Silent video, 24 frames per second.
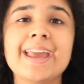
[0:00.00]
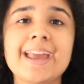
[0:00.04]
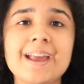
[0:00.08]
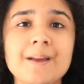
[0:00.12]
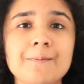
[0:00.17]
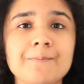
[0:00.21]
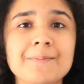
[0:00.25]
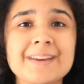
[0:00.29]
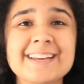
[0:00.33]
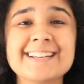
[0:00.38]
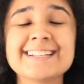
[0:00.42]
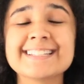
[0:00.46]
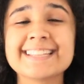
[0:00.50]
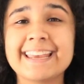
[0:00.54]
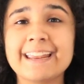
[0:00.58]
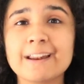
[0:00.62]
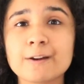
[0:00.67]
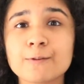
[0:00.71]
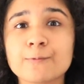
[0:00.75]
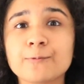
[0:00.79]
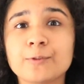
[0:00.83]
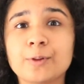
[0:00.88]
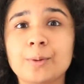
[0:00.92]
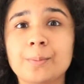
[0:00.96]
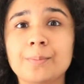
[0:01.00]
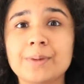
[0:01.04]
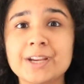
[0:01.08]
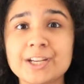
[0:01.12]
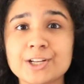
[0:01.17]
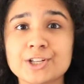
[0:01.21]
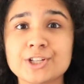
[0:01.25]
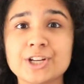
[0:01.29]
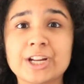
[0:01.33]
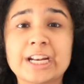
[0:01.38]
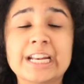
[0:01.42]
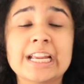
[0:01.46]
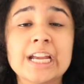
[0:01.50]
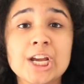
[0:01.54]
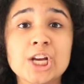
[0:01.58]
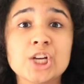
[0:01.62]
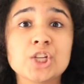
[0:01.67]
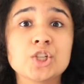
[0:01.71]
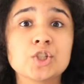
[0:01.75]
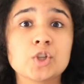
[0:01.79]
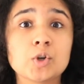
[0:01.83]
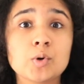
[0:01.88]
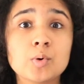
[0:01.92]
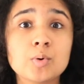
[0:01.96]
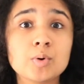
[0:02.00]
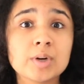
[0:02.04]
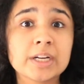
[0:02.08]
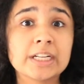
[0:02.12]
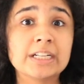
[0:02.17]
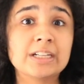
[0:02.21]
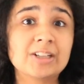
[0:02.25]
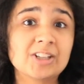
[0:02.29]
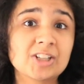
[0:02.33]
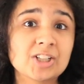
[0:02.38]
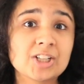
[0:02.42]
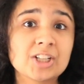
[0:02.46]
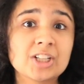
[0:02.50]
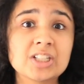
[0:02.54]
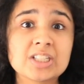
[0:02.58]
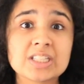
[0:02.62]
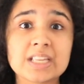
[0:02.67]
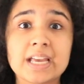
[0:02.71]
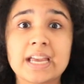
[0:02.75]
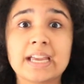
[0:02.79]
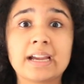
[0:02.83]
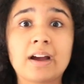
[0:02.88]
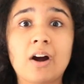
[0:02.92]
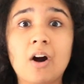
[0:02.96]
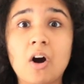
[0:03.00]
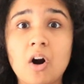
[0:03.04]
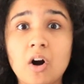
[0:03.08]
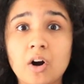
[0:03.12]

it means inflammation. So conditions like